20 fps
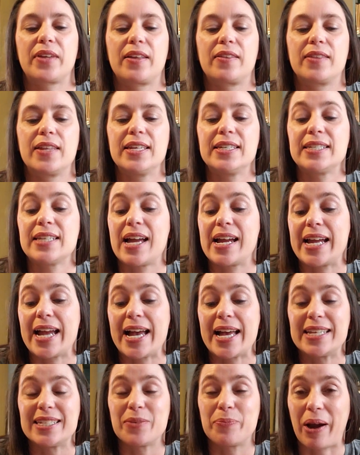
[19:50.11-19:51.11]
This, I
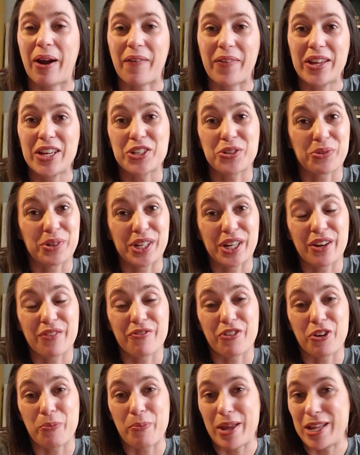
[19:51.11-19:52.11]
guess, apparently is really good
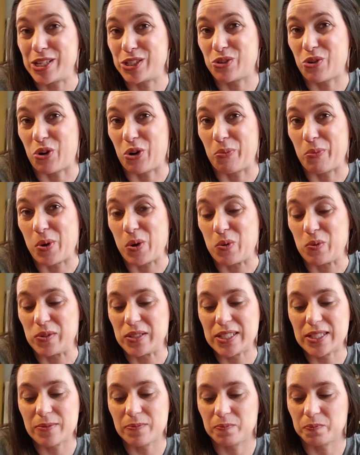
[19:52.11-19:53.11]
for men's
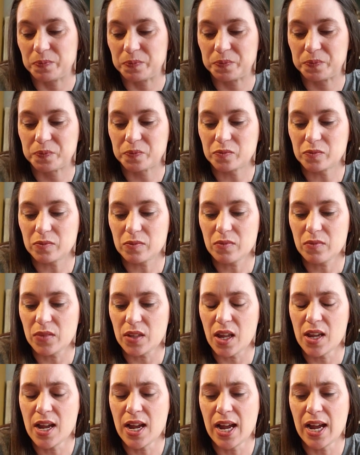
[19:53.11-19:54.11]
hormones.
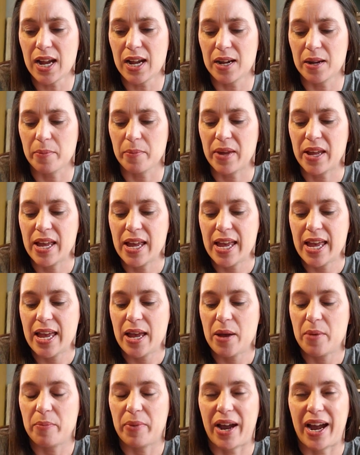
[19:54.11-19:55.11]
But
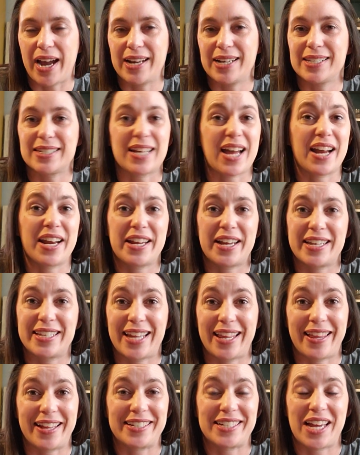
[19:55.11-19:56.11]
I just got it because
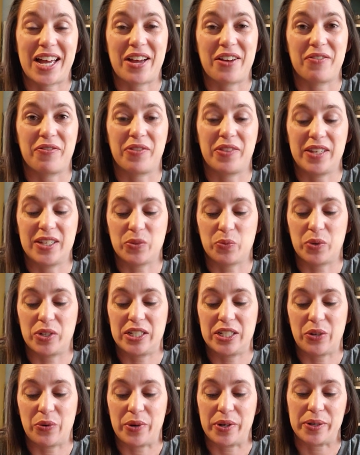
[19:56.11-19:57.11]
I like to have these
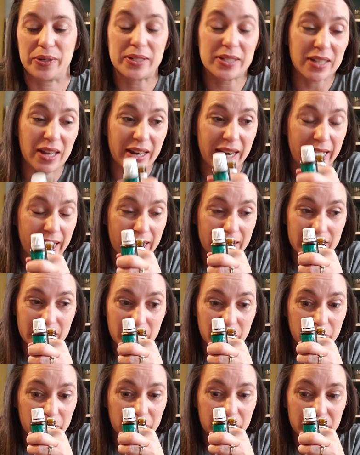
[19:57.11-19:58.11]
woodsy oils on hand.
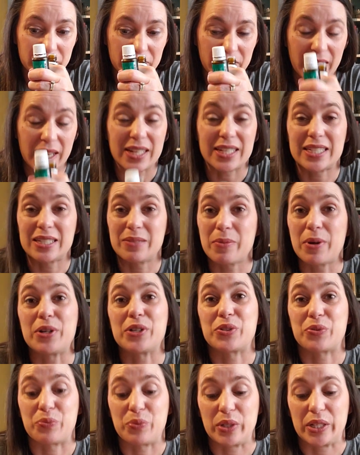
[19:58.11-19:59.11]
and it
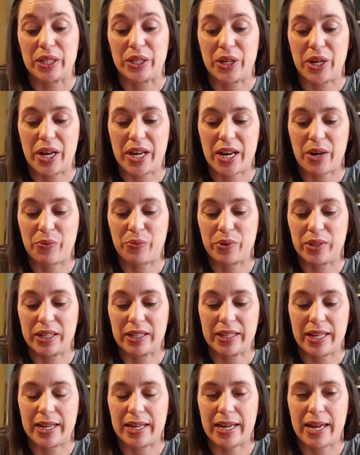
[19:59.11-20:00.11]
smells really good. I really
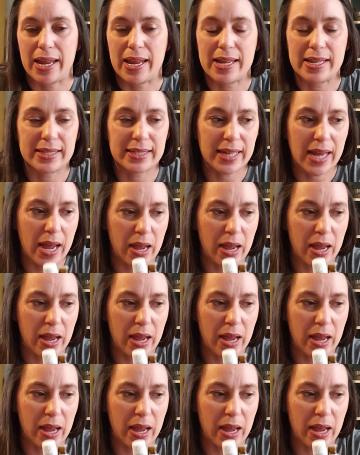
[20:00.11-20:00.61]
like it. It's